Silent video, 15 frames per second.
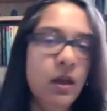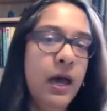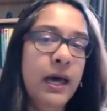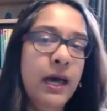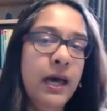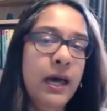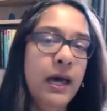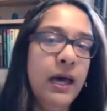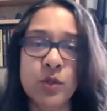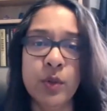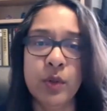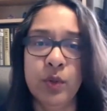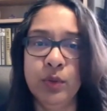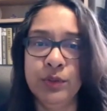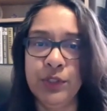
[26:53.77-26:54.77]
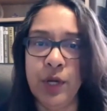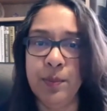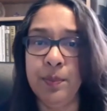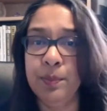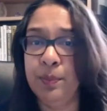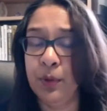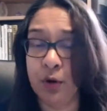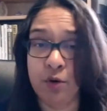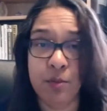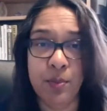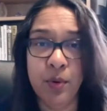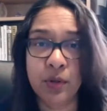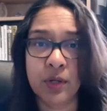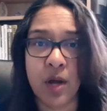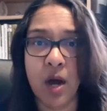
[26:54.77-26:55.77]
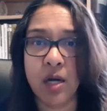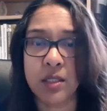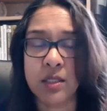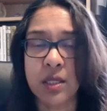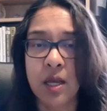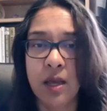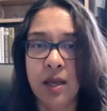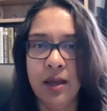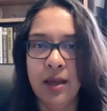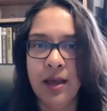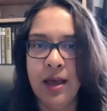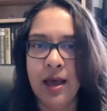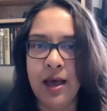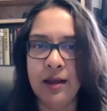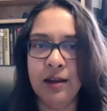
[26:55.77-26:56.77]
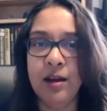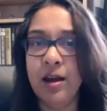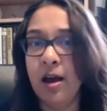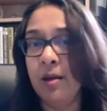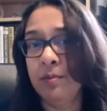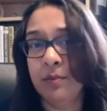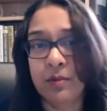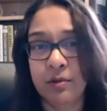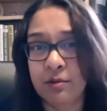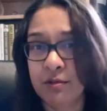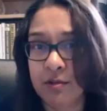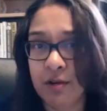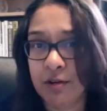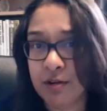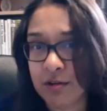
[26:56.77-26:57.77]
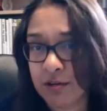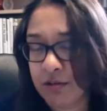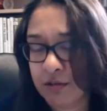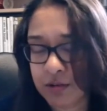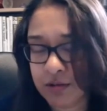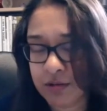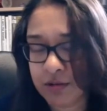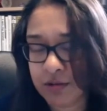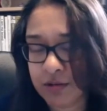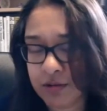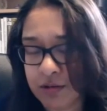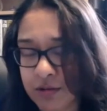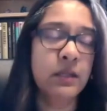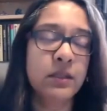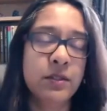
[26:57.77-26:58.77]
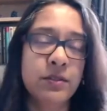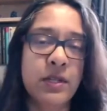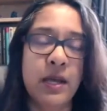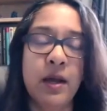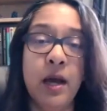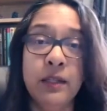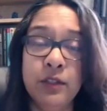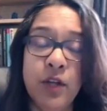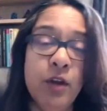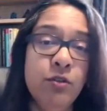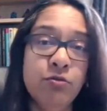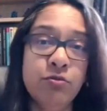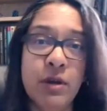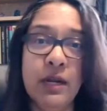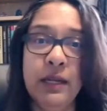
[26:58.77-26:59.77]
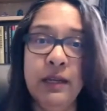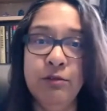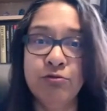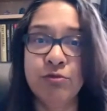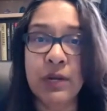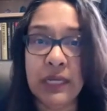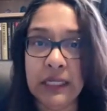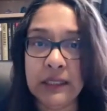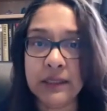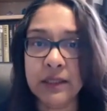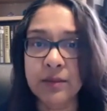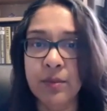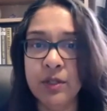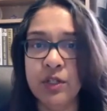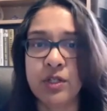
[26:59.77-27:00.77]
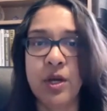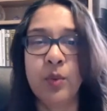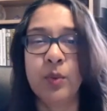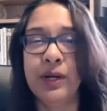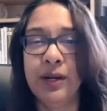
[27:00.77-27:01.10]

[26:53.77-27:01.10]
and listen to an audio book or a podcast, and I, I'm very guilty of saying I don't really read as much as I would